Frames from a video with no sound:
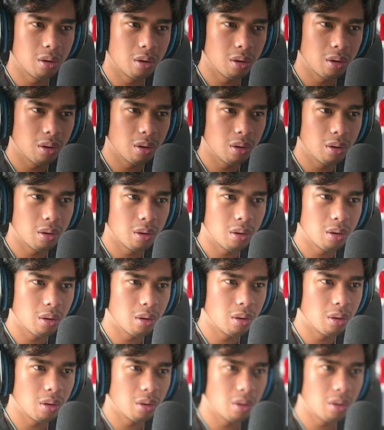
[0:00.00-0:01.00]

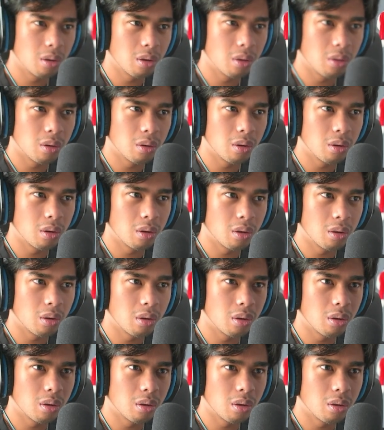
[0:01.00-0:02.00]

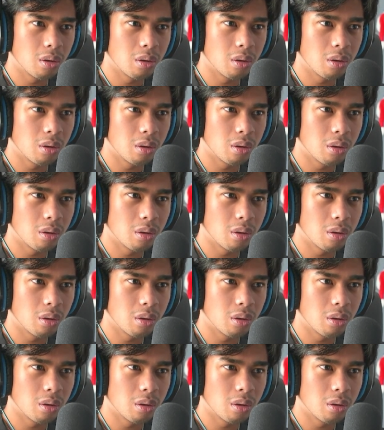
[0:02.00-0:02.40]
(no one is talking)